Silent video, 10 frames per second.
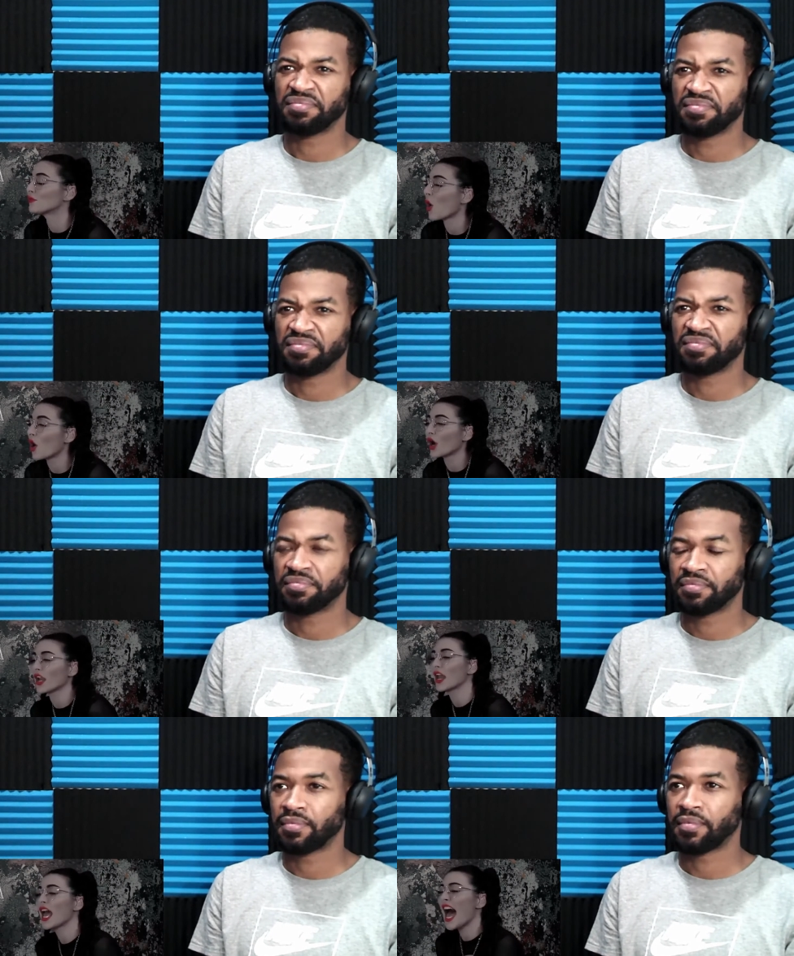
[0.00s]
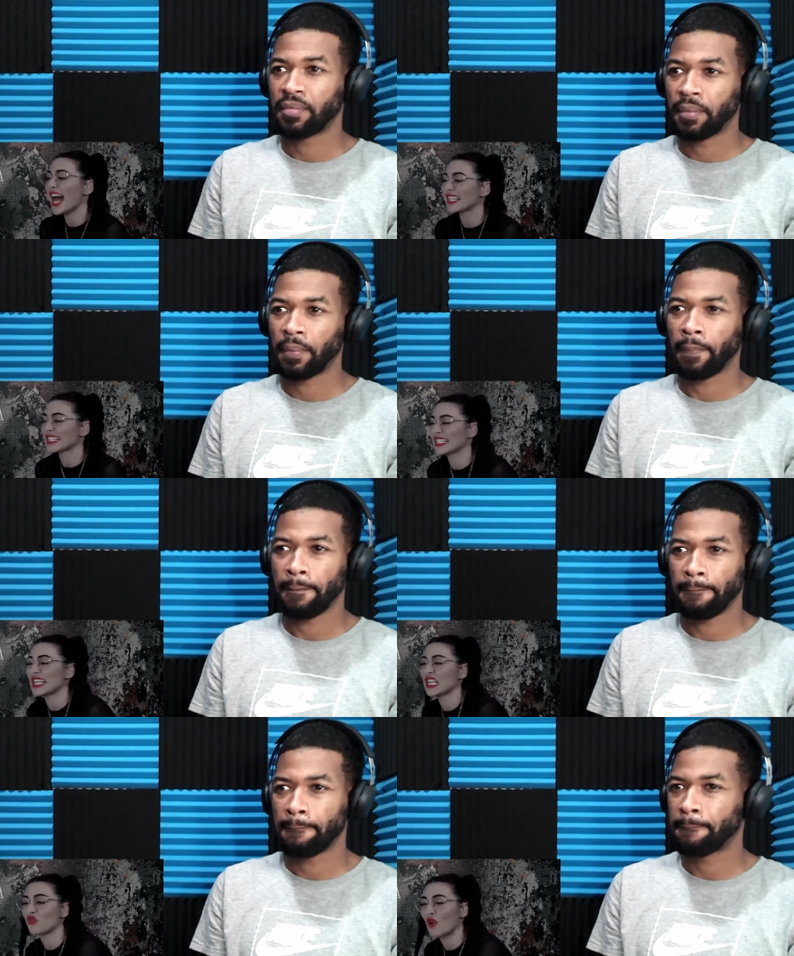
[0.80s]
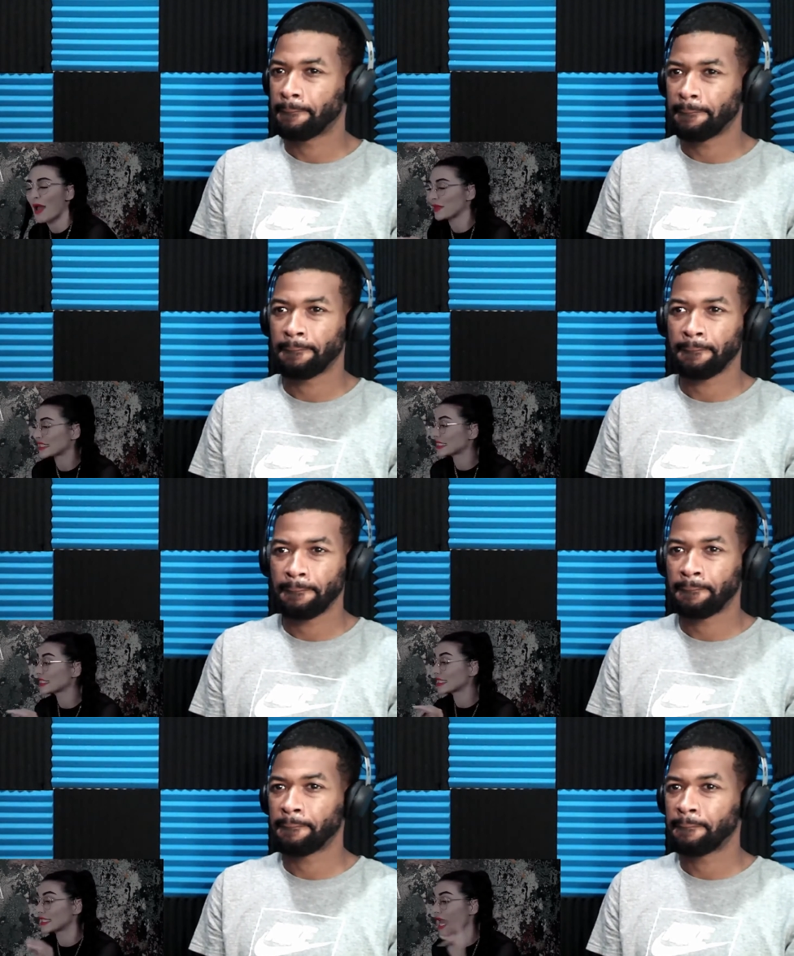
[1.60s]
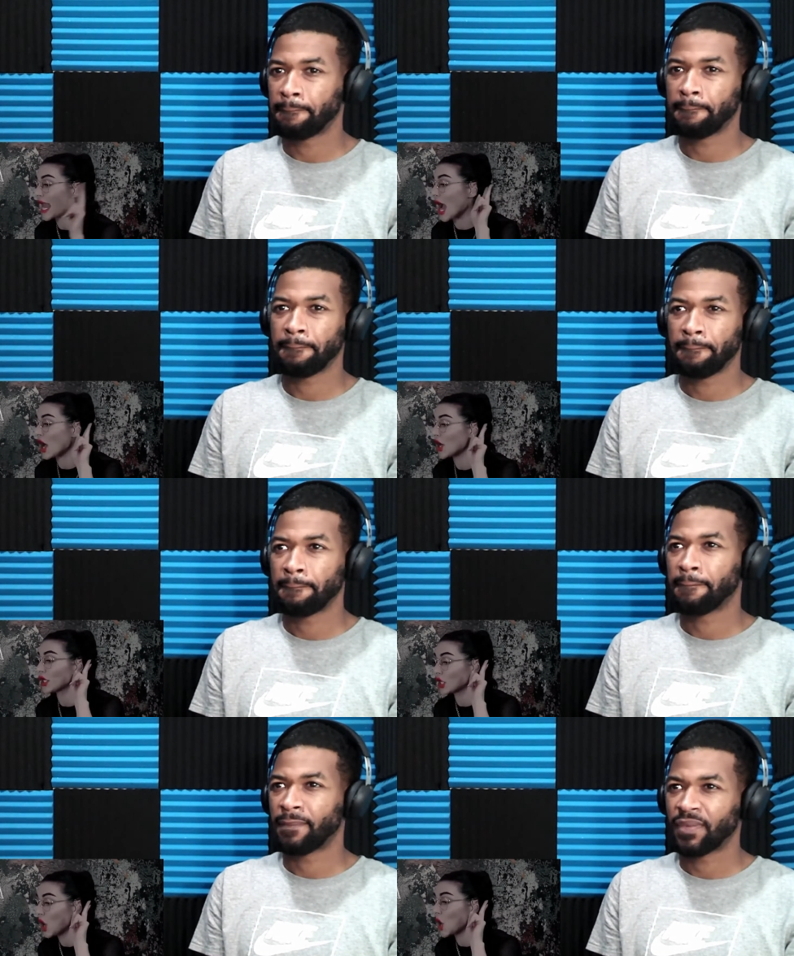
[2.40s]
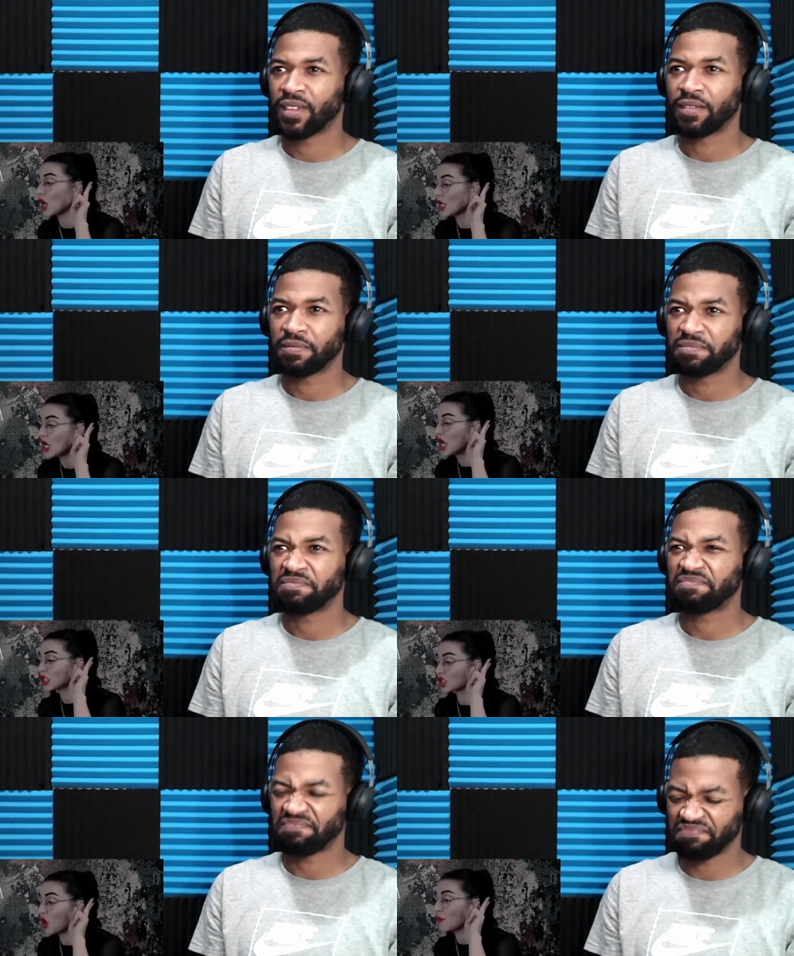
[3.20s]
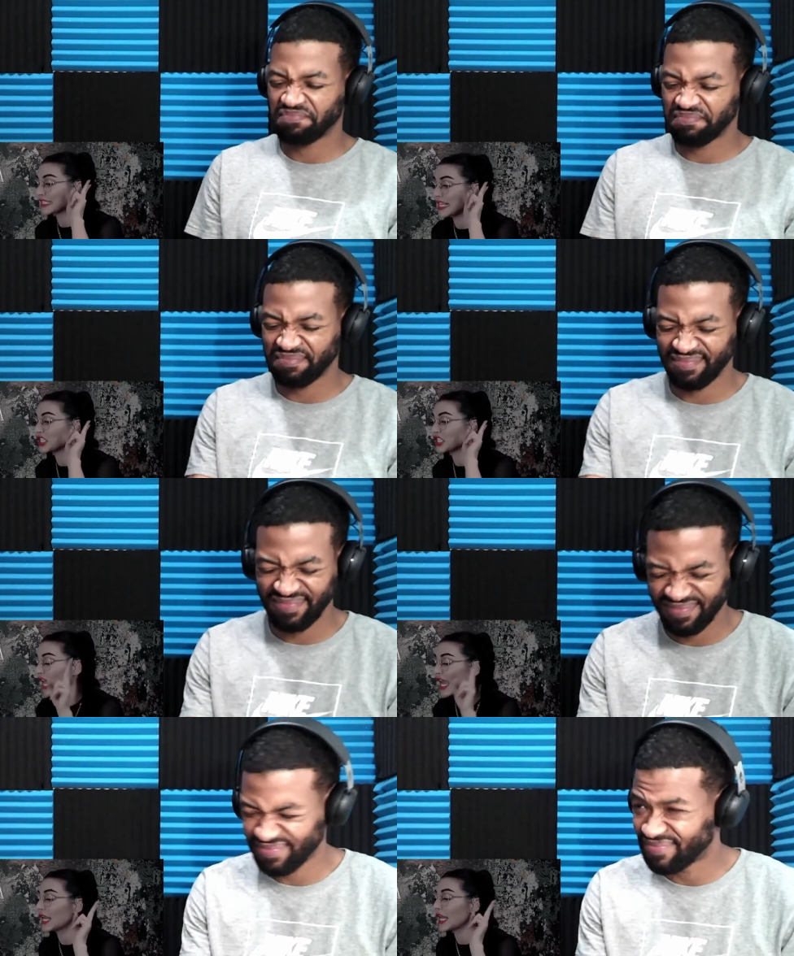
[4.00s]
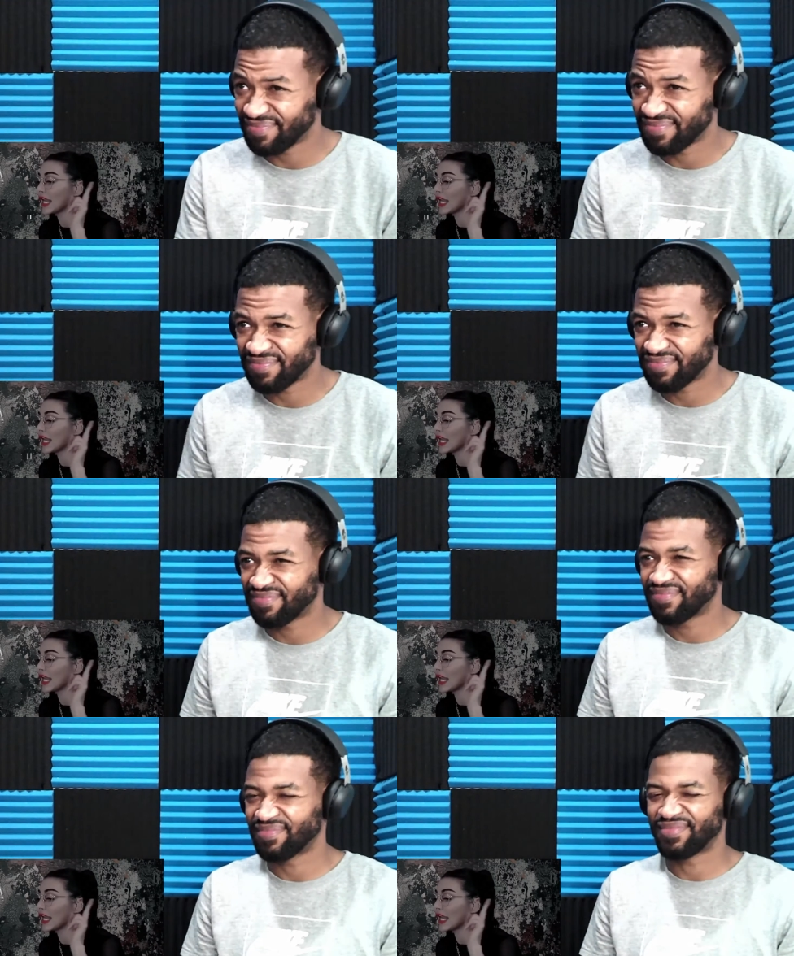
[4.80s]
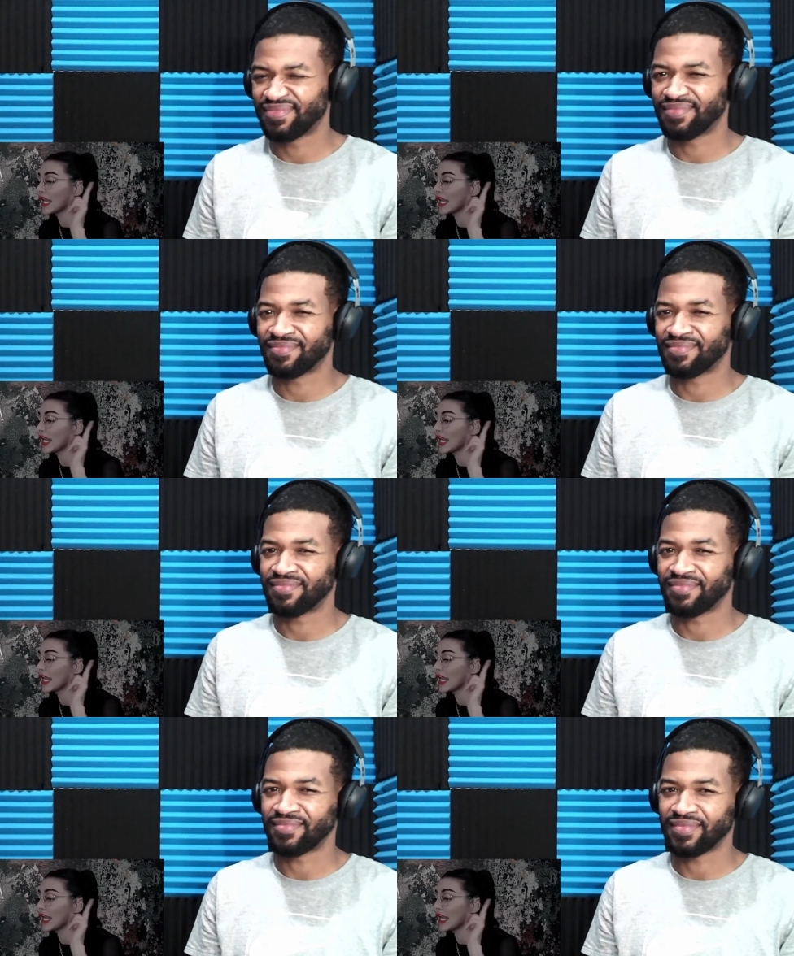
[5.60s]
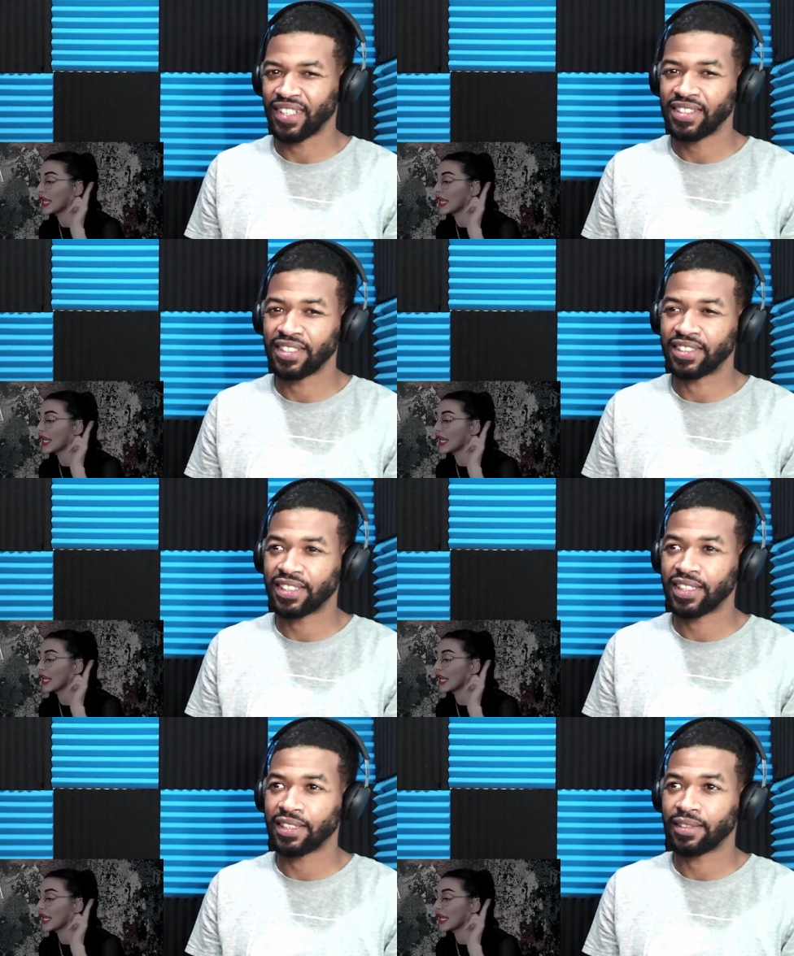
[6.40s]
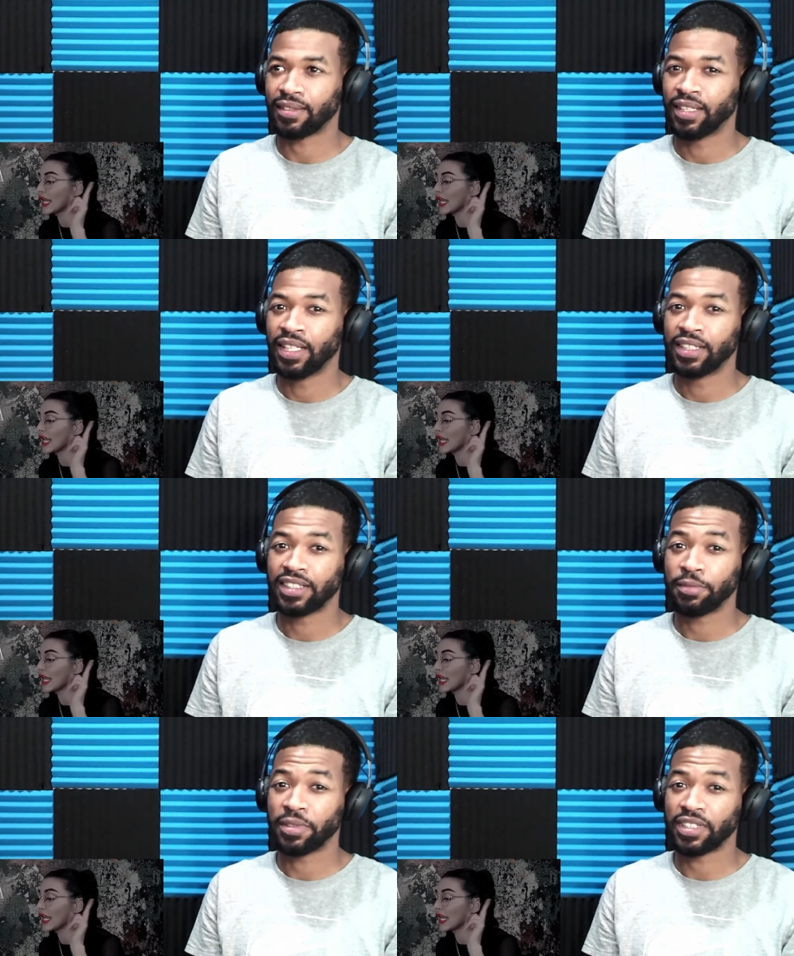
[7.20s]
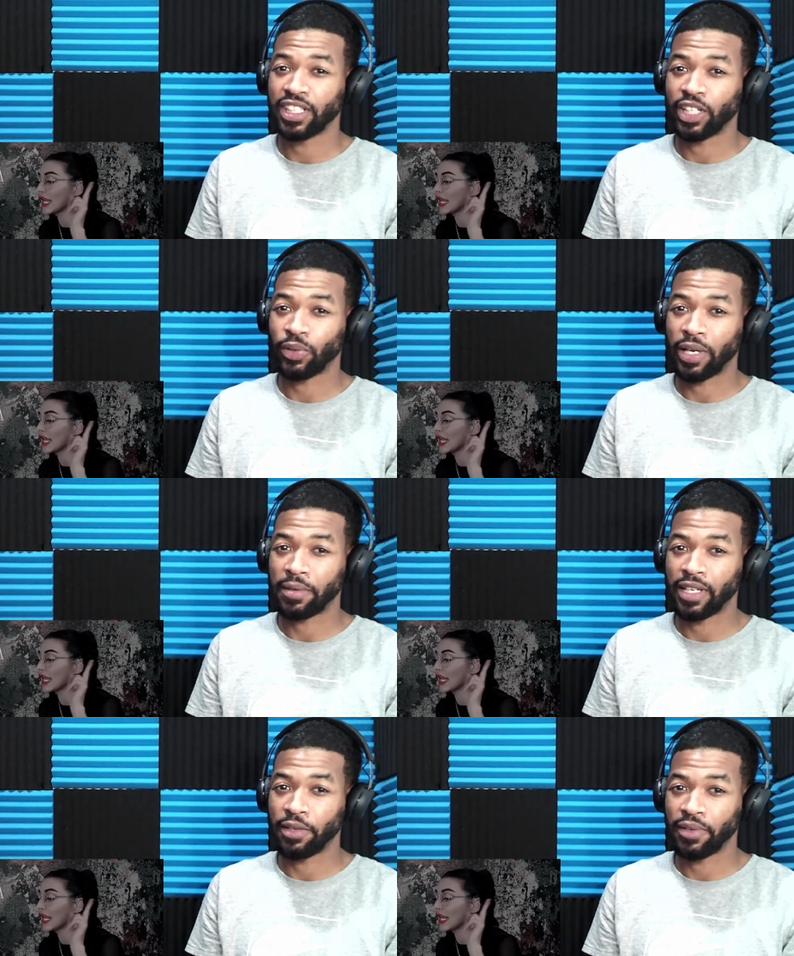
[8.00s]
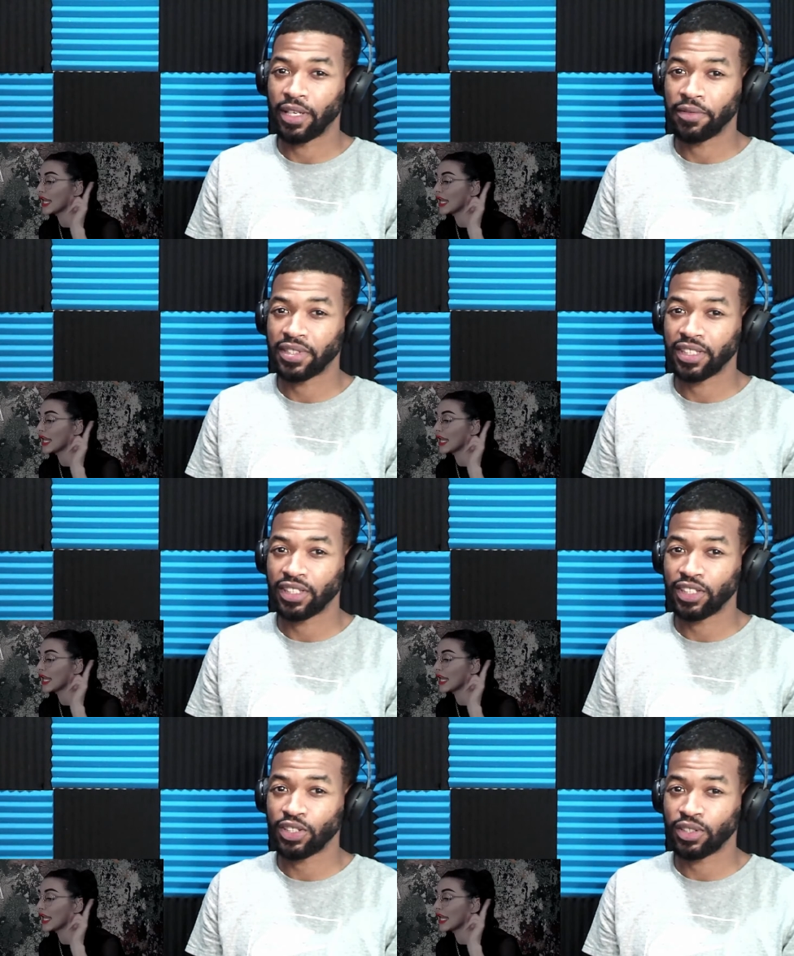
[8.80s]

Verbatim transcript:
Speaker 1: was born. Had to sing and rap it since the day I heard Lauryn. So miseducated.
Speaker 2: Mm, that's a jam. She been singing rap ever, ever since she